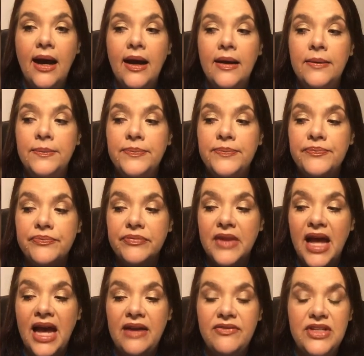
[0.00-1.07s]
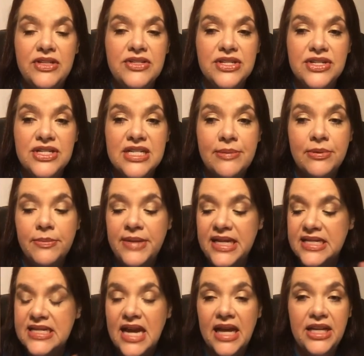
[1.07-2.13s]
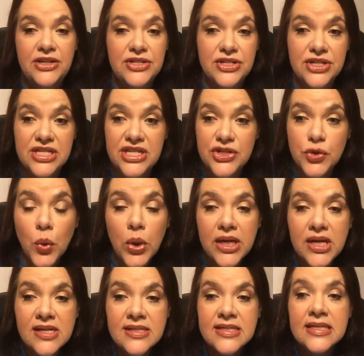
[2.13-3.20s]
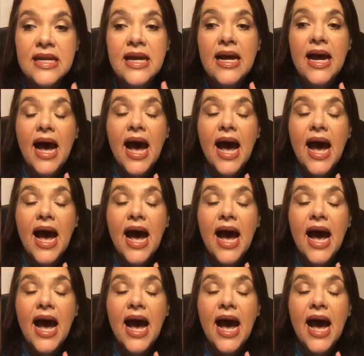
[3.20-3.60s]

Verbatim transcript: Um, I've used their supplements, I use their essential oils.